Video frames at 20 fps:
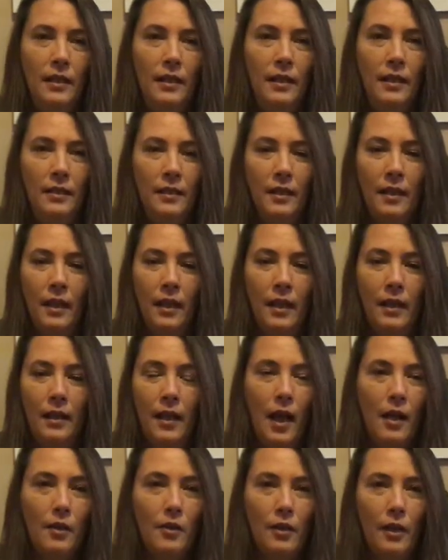And then I
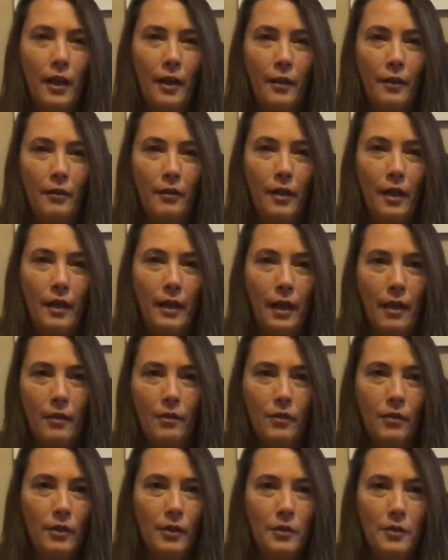got her
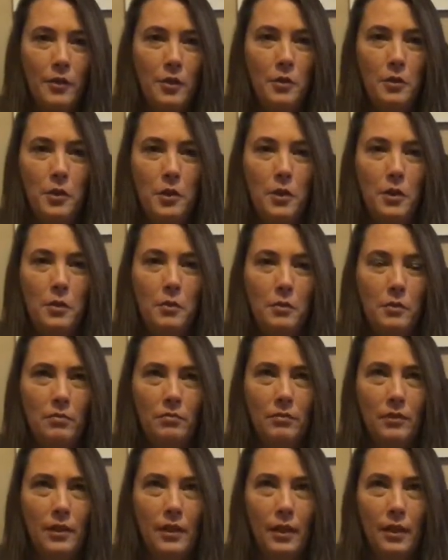a little tutu,
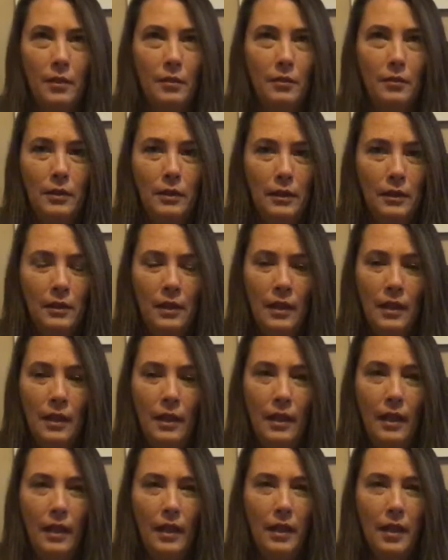and
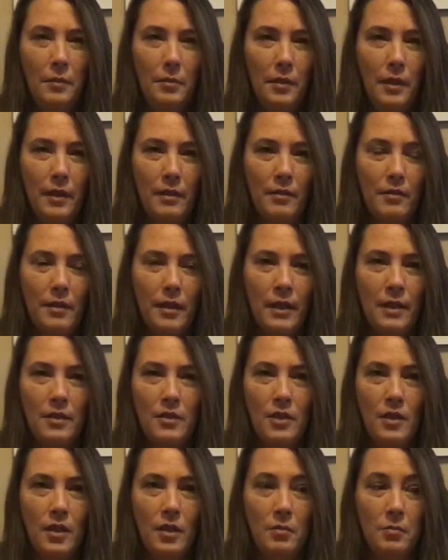a couple other
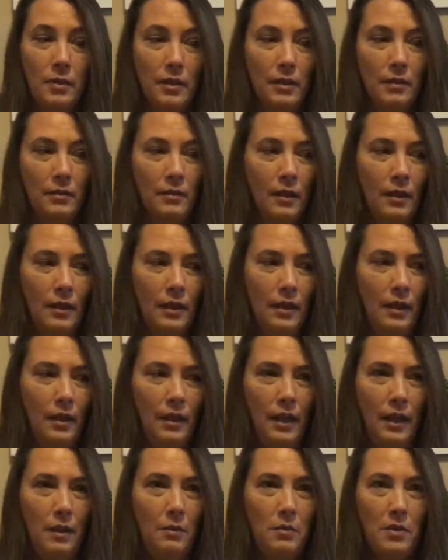things, but
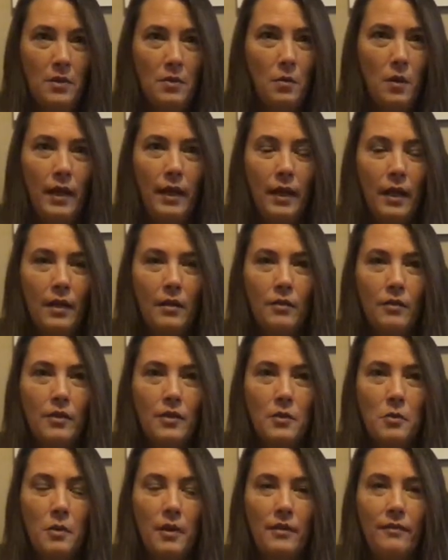it was way under
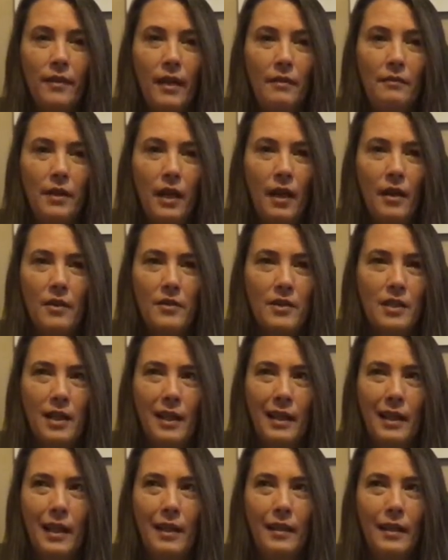the $25, and
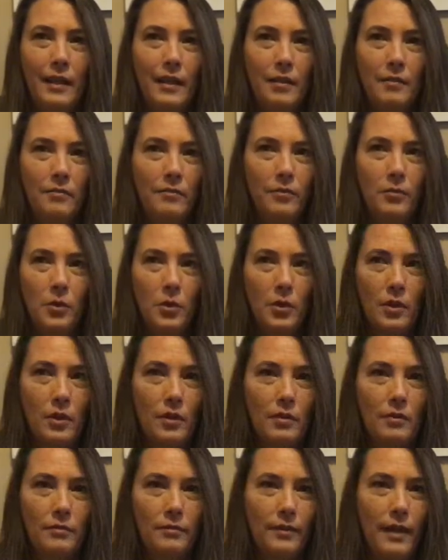I got like 4
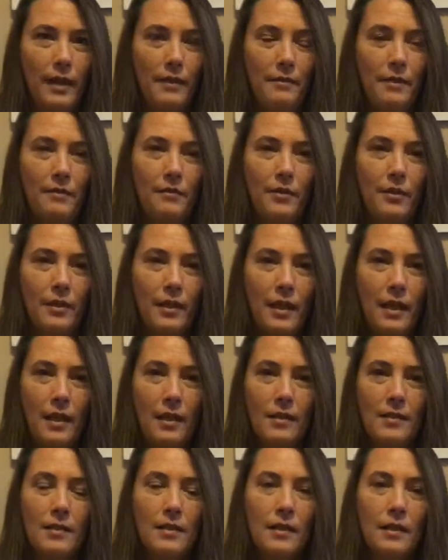or 5 different
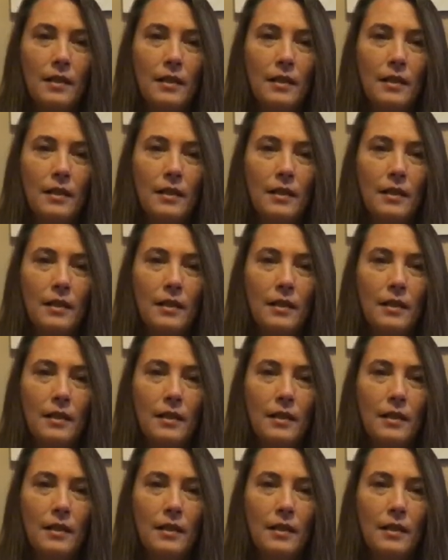things